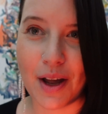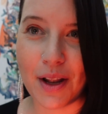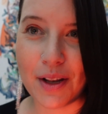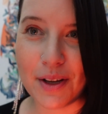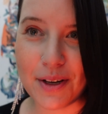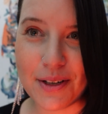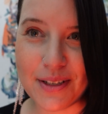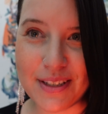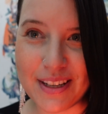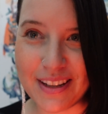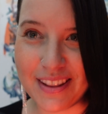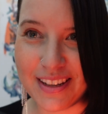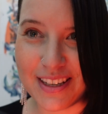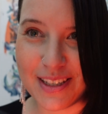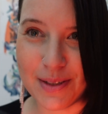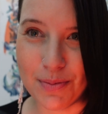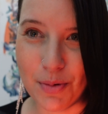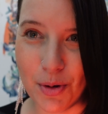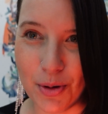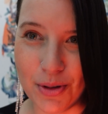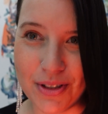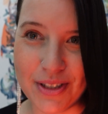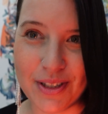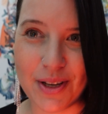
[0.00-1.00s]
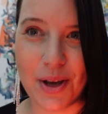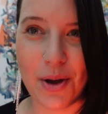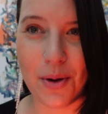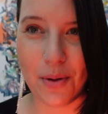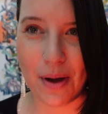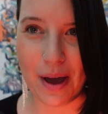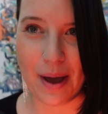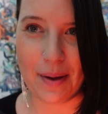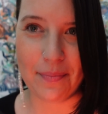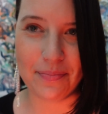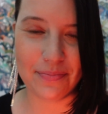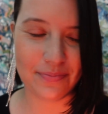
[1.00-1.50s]
colors and these molds.
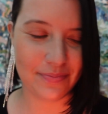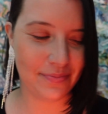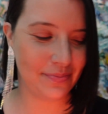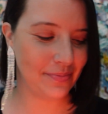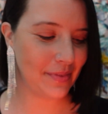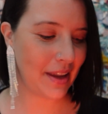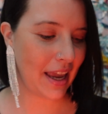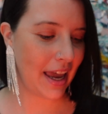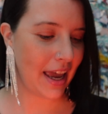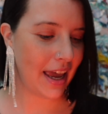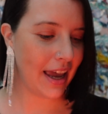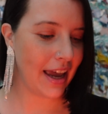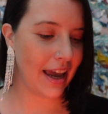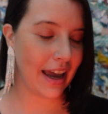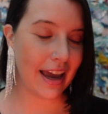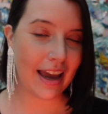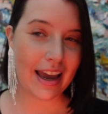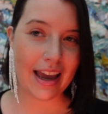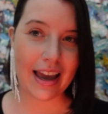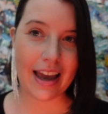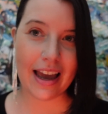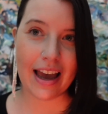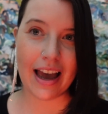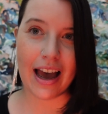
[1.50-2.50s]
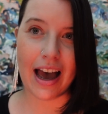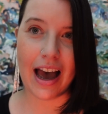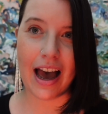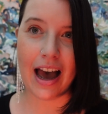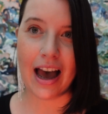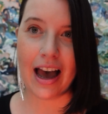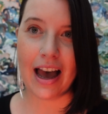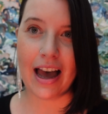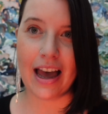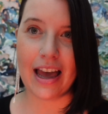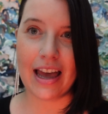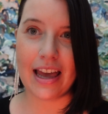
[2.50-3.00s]
Okay.
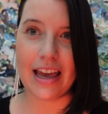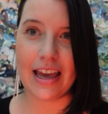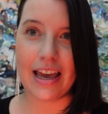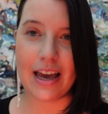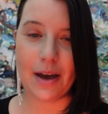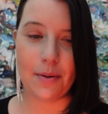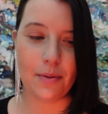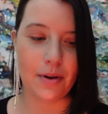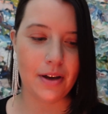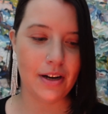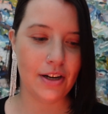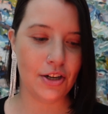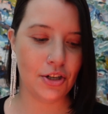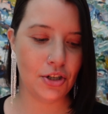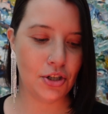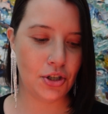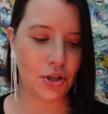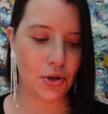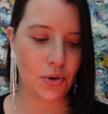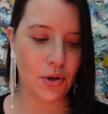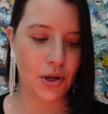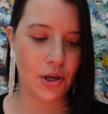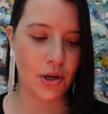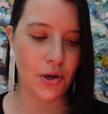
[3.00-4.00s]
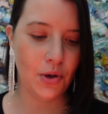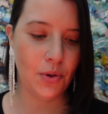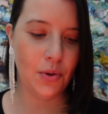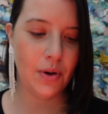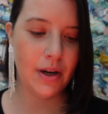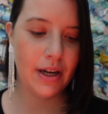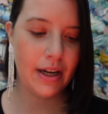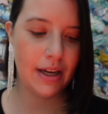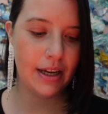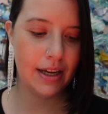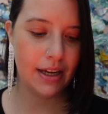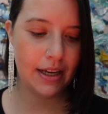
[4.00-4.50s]
I am going to show
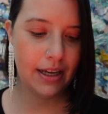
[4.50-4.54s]
you